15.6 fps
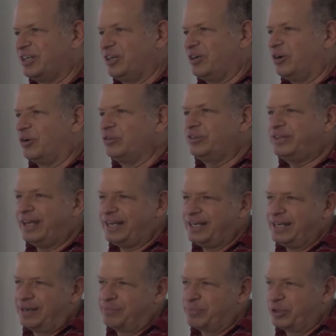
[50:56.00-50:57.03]
On day
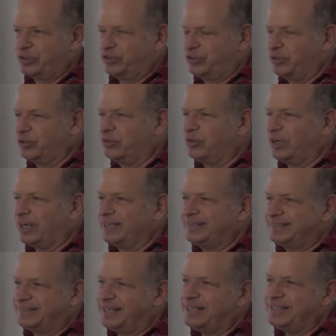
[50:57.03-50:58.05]
number 2, I
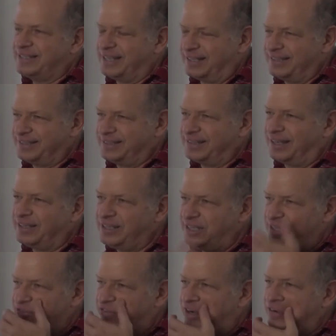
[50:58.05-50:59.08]
study
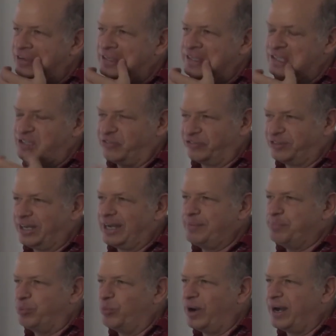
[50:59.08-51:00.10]
invariants of
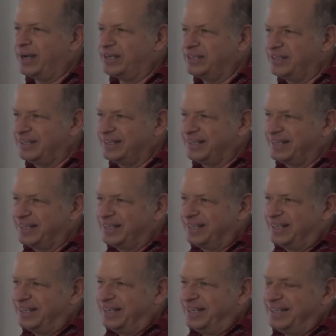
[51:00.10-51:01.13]
type 1
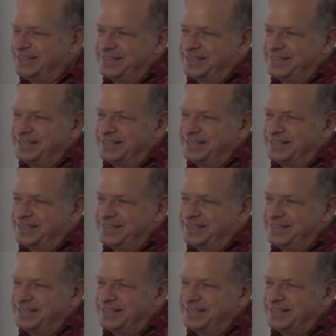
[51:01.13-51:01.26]
and